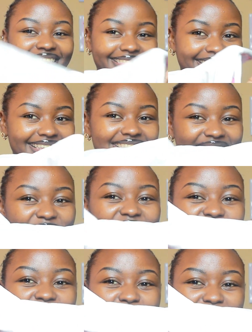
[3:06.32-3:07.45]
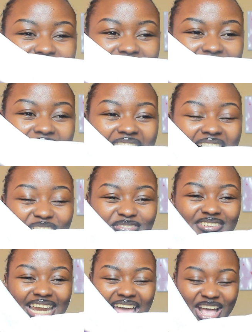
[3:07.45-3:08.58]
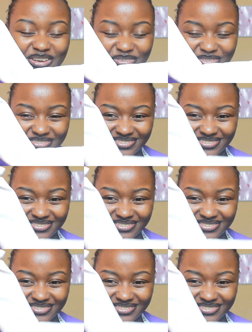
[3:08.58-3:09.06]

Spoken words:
This is all the fabric that I have left.